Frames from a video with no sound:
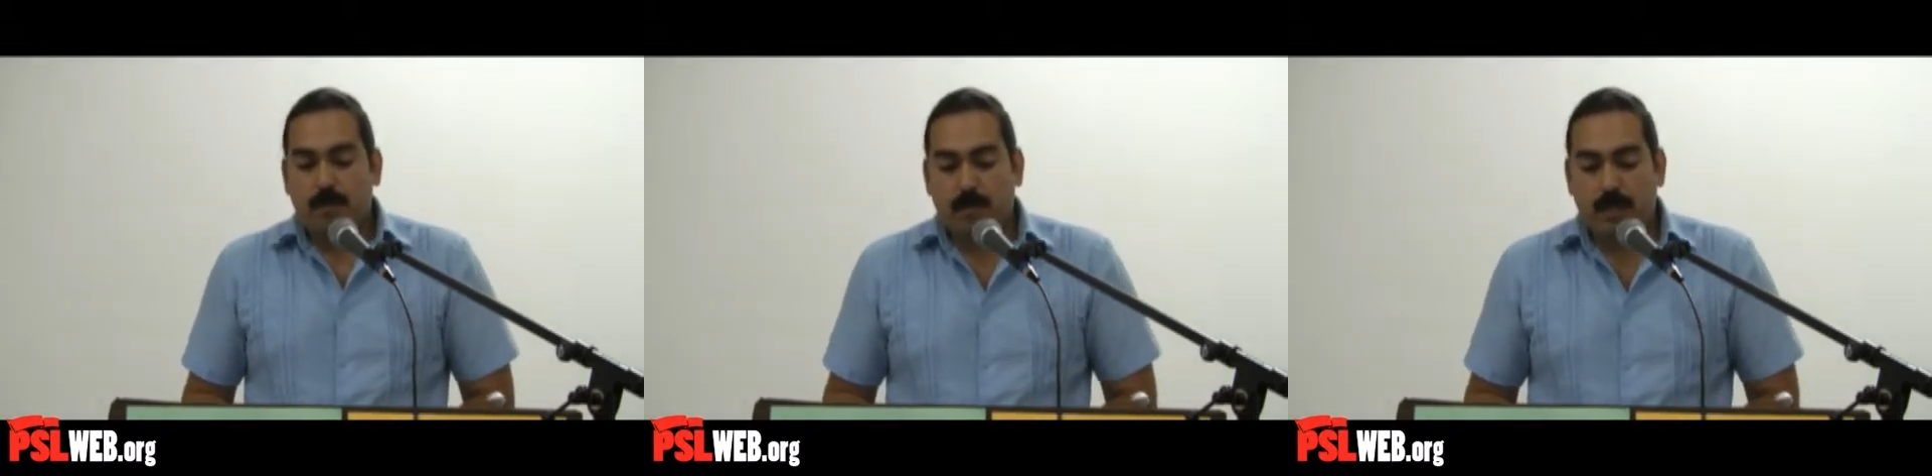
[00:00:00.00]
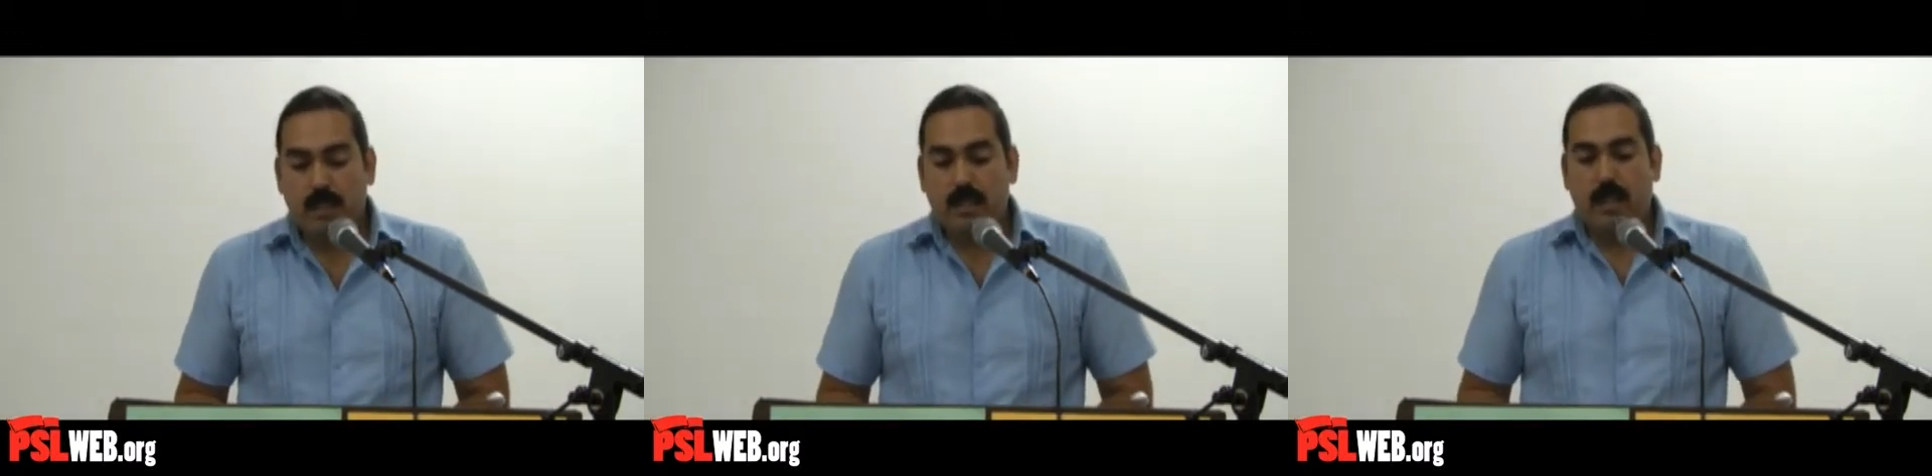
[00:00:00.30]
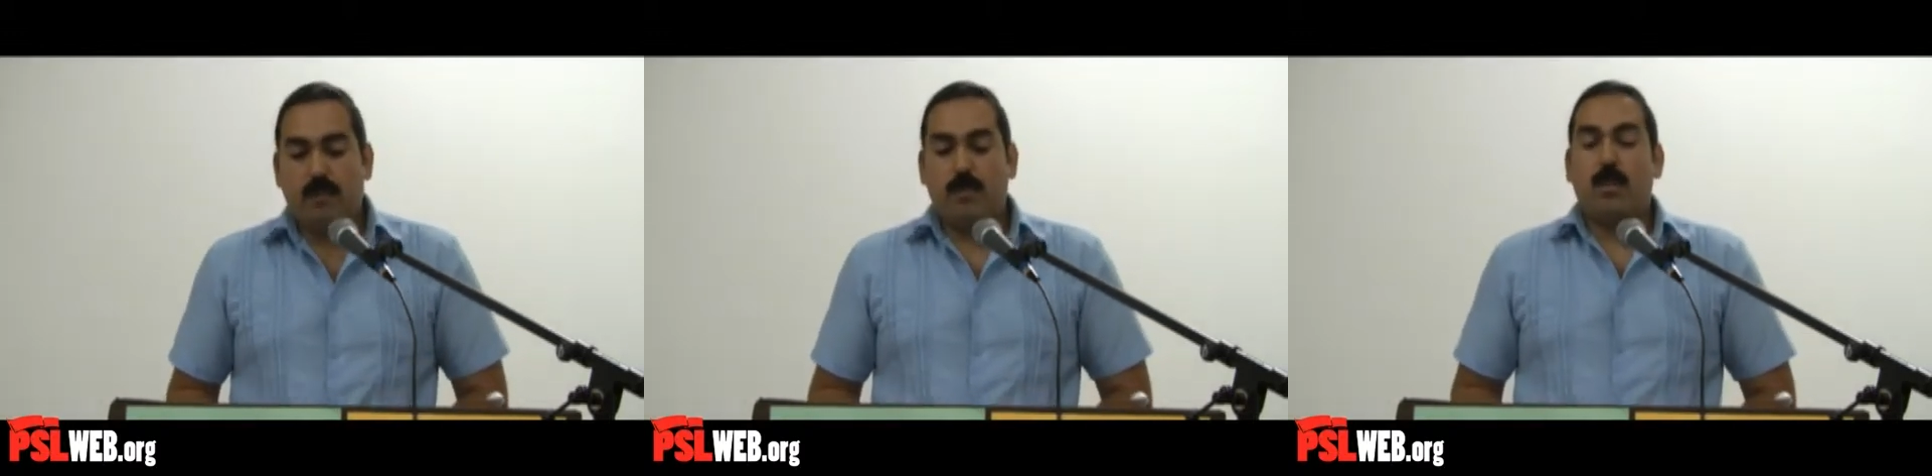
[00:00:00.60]
but this
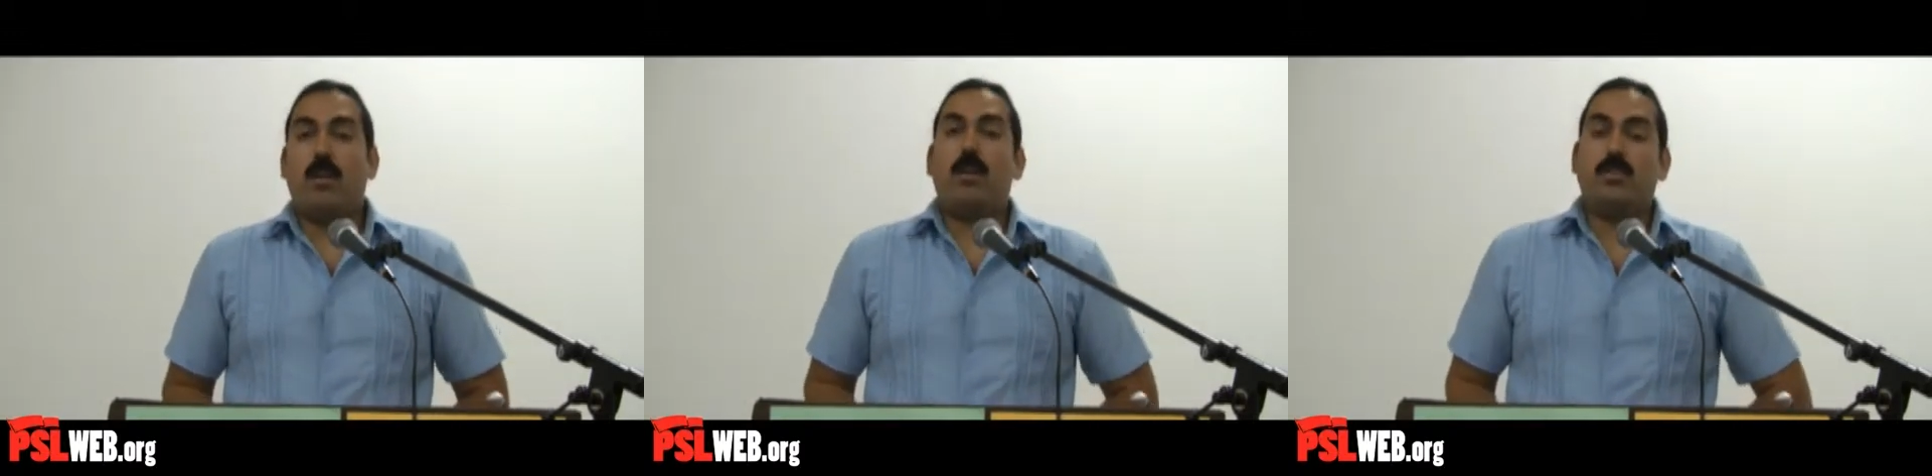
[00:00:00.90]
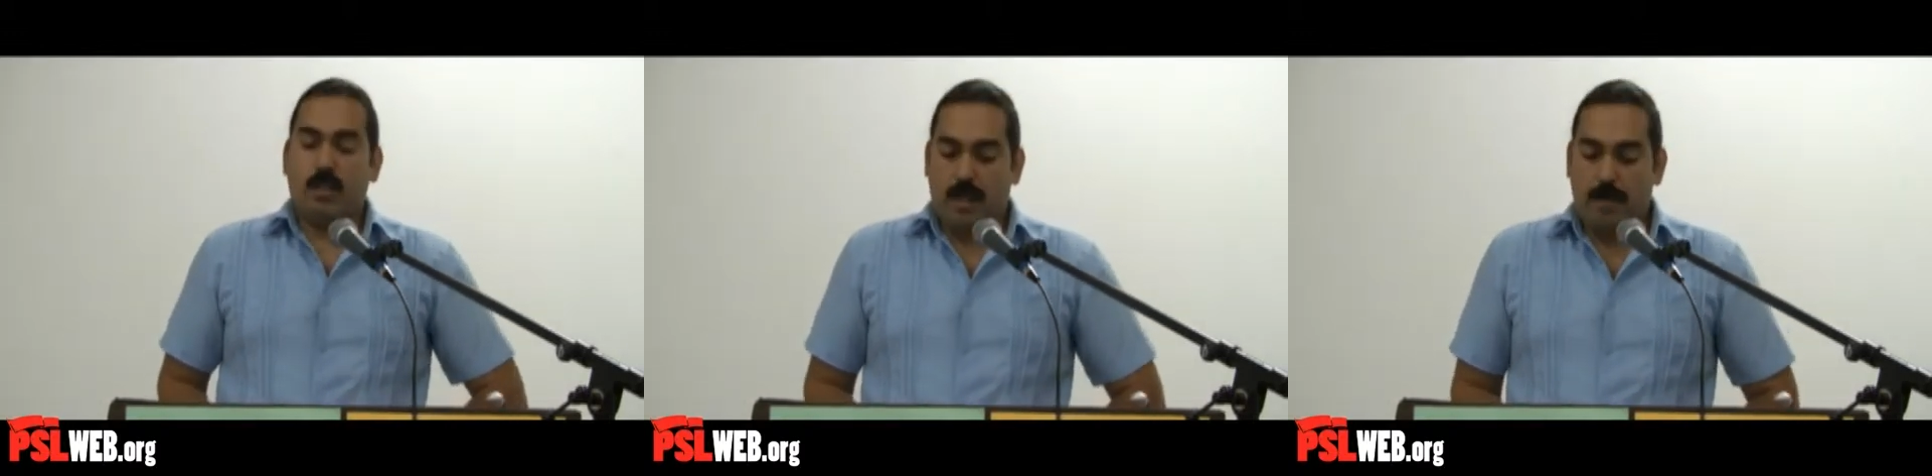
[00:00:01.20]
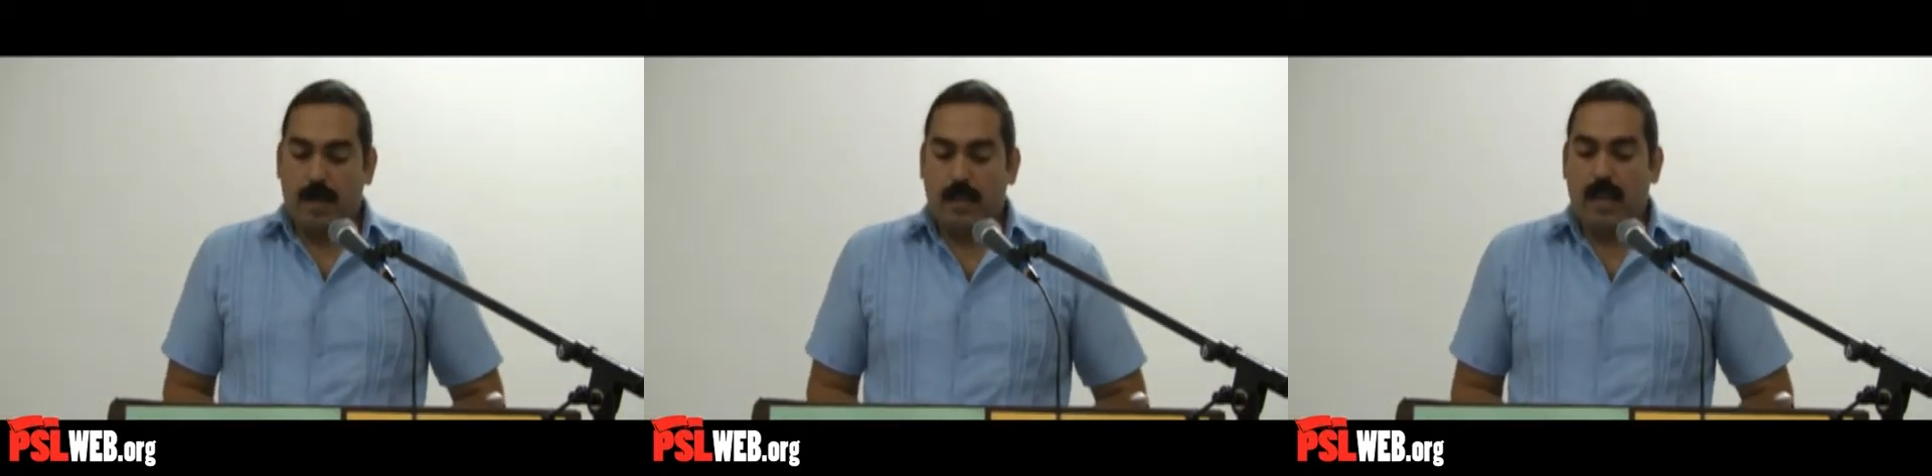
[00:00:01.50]
time from the larger
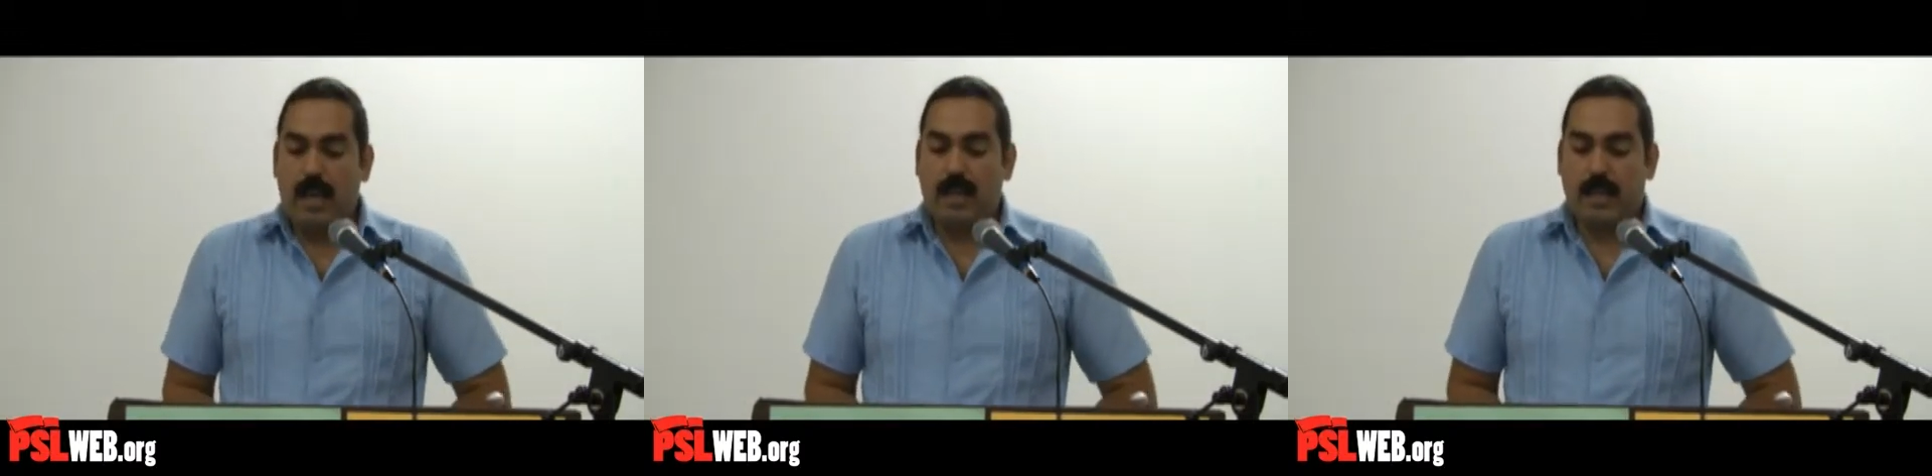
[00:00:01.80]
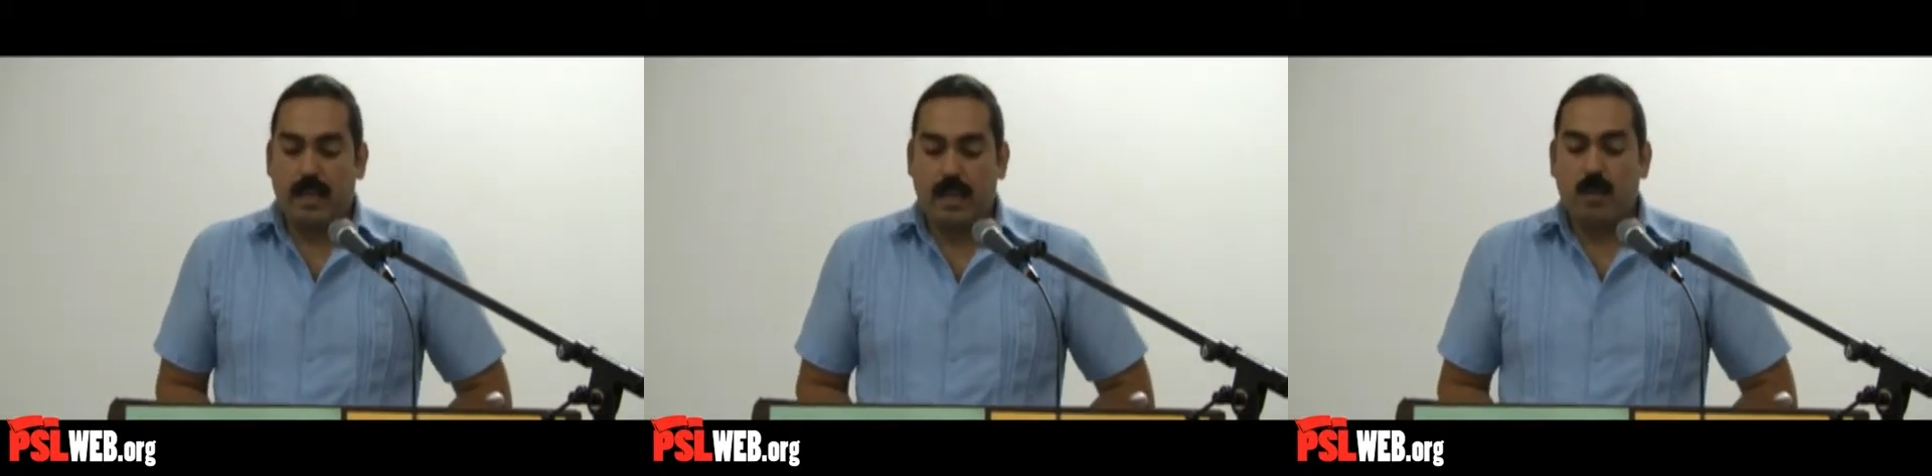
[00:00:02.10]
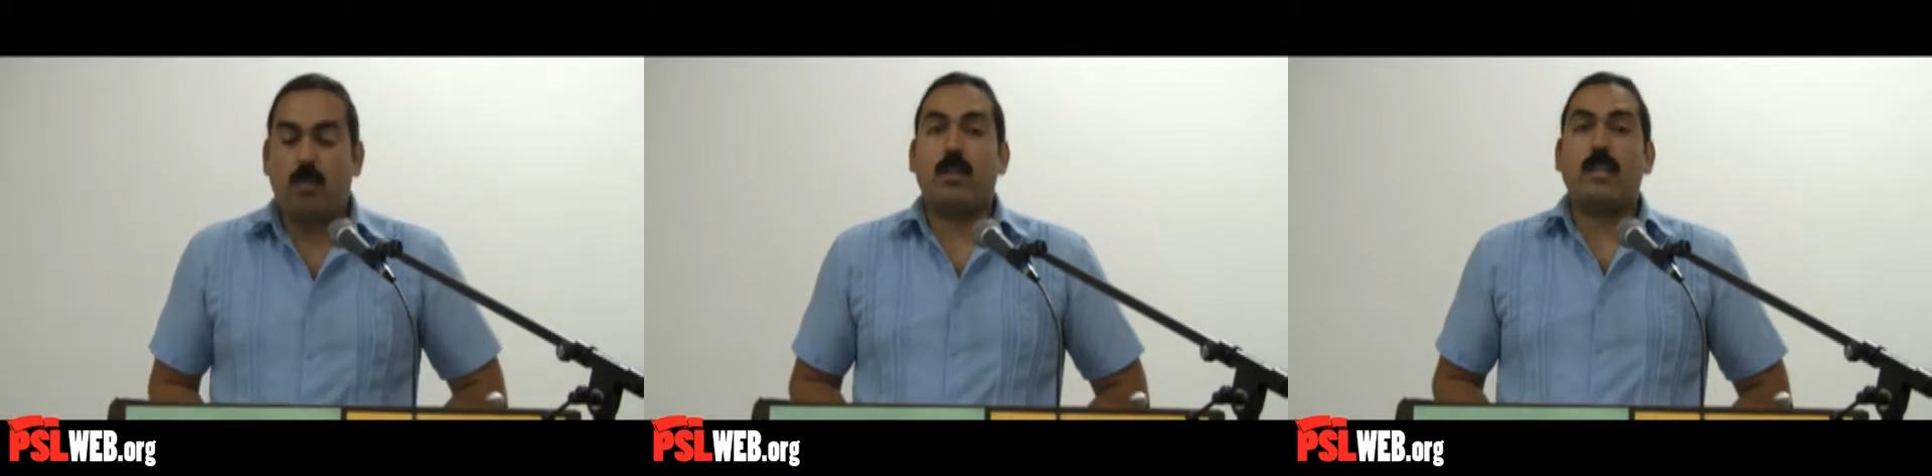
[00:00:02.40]
Quebec and
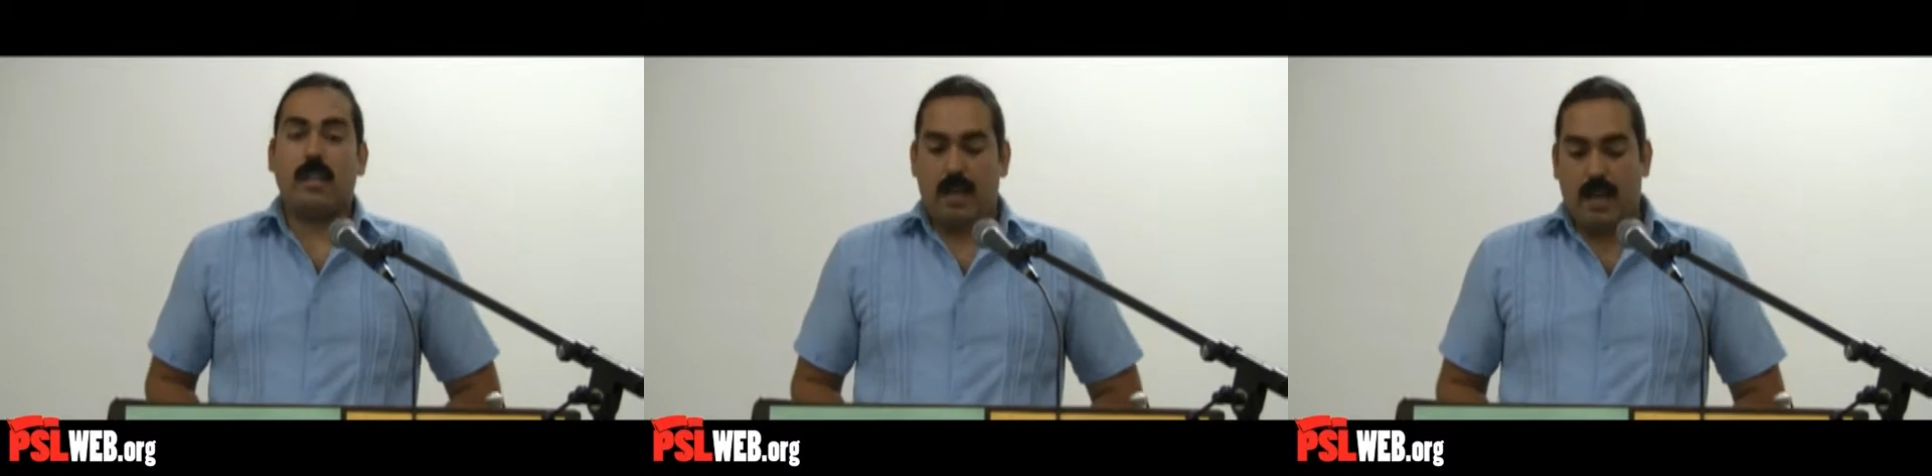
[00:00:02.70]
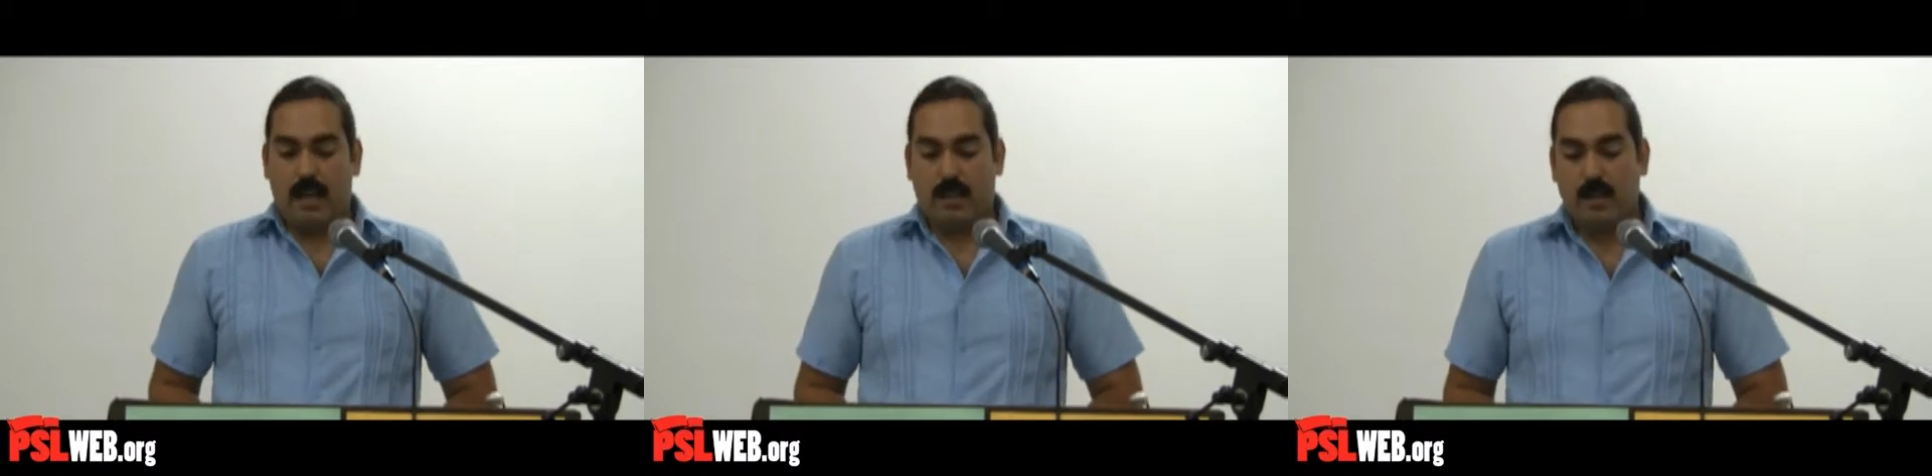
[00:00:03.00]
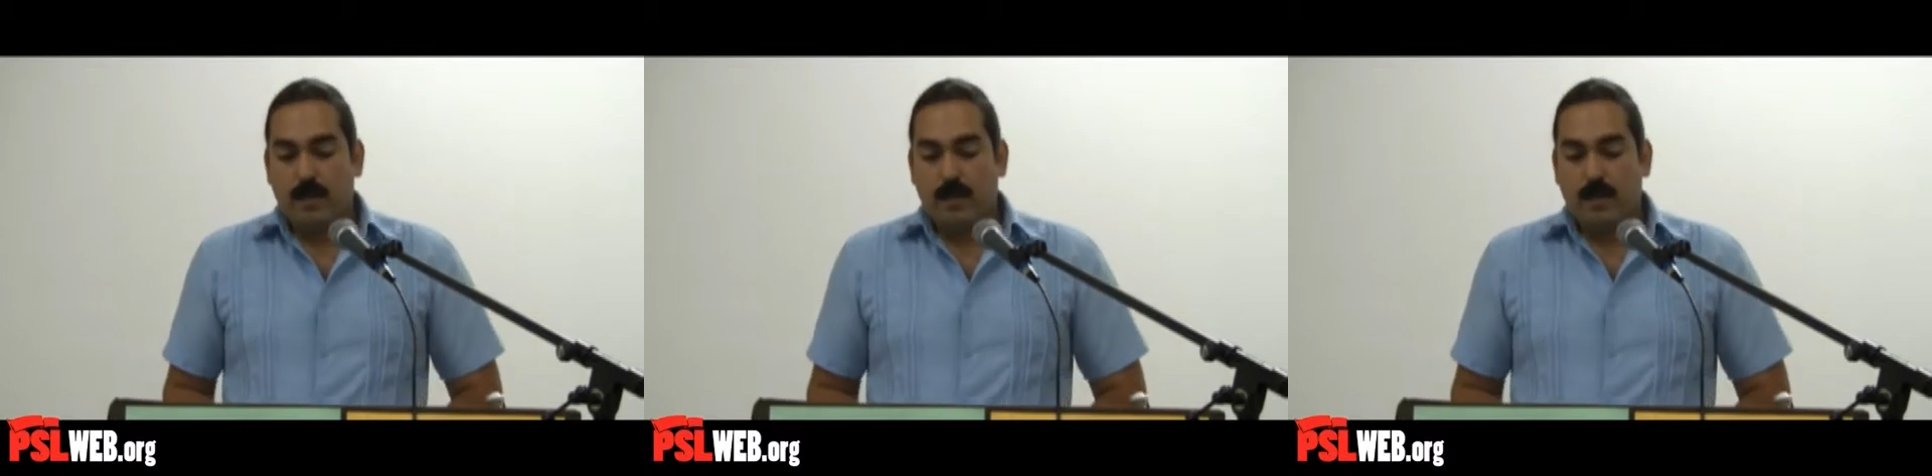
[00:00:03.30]
Canadian working class,